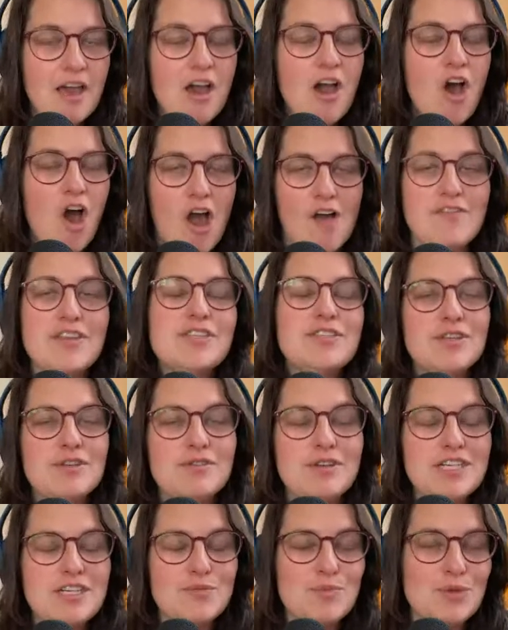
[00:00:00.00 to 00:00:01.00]
Obviously, you
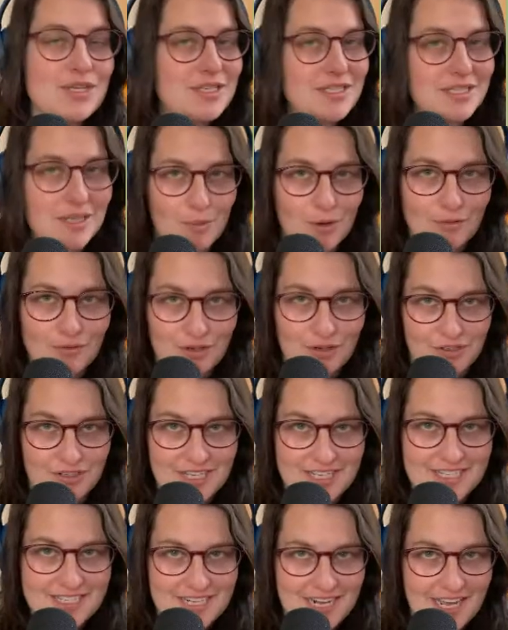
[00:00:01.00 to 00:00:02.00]
need to be somewhat
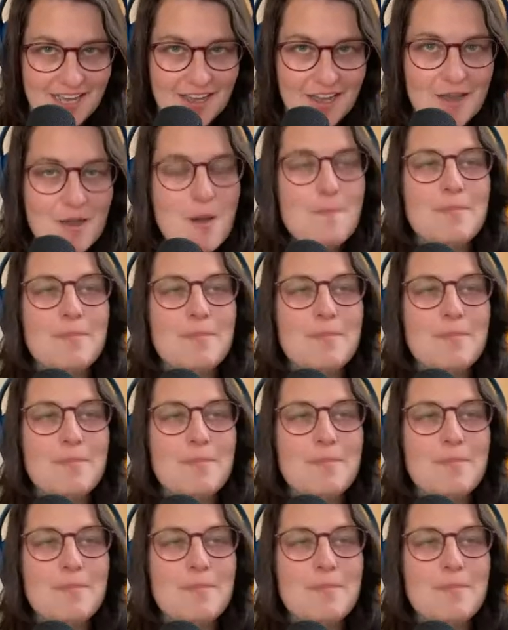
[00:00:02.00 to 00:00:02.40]
realistic,